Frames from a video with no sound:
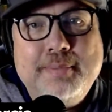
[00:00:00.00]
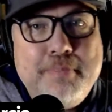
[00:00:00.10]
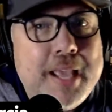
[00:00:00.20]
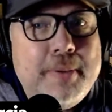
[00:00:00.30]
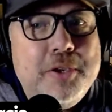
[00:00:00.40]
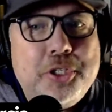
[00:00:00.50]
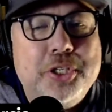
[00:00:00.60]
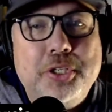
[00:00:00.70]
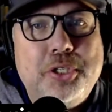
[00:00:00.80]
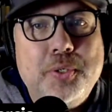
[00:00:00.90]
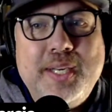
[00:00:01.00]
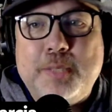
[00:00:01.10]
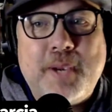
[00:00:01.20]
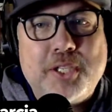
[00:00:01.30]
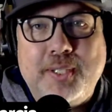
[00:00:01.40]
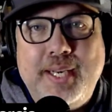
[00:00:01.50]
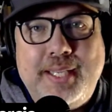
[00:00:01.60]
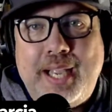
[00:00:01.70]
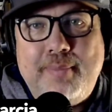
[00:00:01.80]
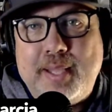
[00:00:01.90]
maybe you shouldn't do it, especially in a
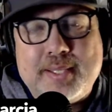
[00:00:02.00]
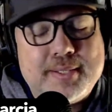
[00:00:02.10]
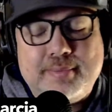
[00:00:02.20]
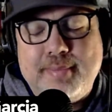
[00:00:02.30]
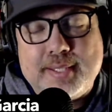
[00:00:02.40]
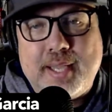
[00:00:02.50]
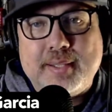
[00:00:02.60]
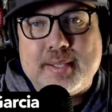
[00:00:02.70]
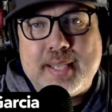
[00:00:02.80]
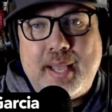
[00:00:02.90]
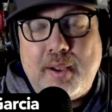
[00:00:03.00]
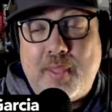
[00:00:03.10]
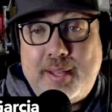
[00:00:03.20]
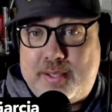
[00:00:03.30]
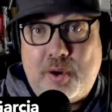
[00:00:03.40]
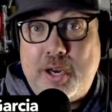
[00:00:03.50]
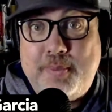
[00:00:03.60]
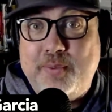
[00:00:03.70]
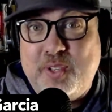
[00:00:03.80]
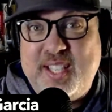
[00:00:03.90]
game that's not decided, or that it's already
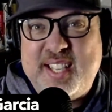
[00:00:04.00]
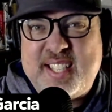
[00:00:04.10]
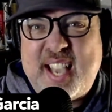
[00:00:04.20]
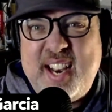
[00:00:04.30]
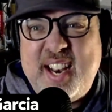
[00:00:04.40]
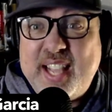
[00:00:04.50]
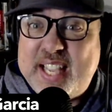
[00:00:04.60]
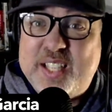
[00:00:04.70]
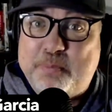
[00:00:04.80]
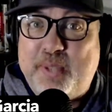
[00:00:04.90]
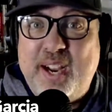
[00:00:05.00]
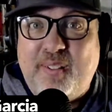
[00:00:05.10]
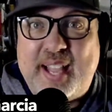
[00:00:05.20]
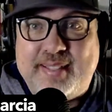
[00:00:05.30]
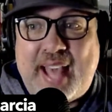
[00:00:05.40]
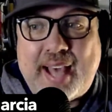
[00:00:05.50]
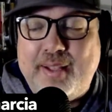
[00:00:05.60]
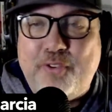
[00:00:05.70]
been really decided against a player like that.